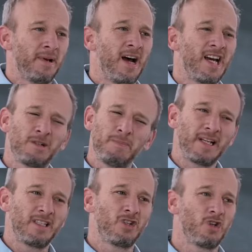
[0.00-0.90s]
but I
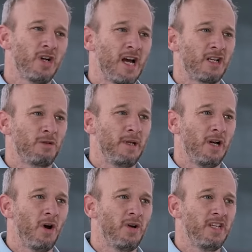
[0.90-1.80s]
expected turnout to be
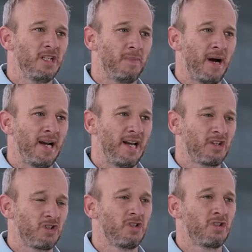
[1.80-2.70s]
low in these
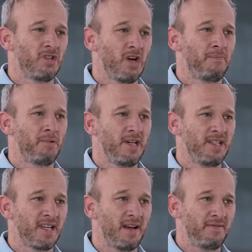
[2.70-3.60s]
by-elections because they're pretty
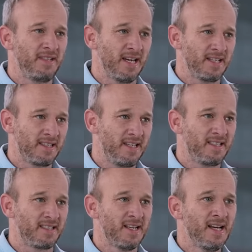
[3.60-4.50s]
safe DA
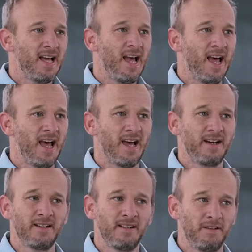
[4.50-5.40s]
seats,
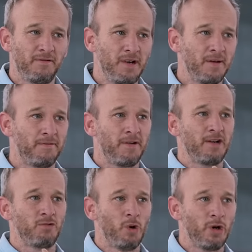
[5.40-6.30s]
and the Freedom
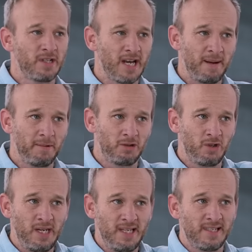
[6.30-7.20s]
Front weren't able
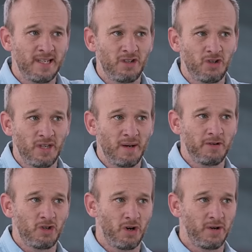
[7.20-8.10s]
to eat into their
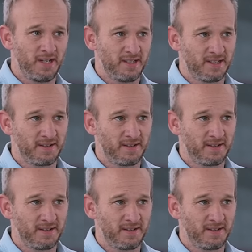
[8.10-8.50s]
majorities.